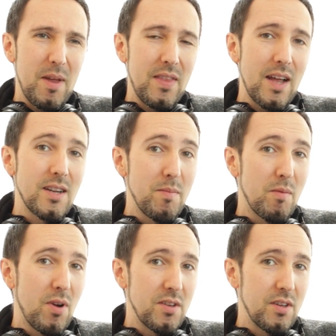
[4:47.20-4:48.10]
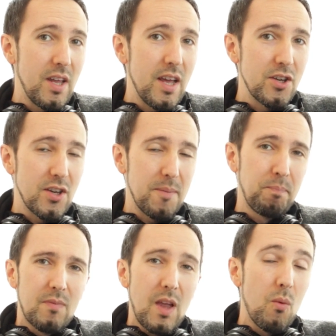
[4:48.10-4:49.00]
in that type of presentation.
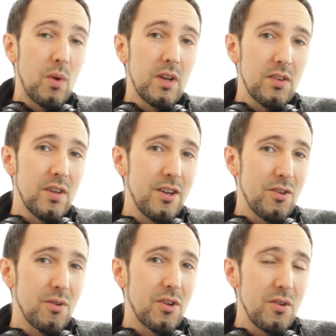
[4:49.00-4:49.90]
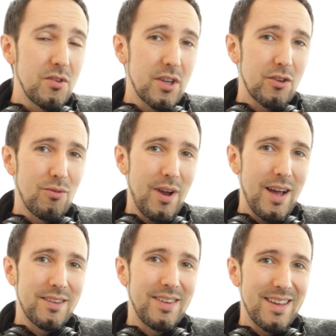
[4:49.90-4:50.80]
When listening to acoustic tracks,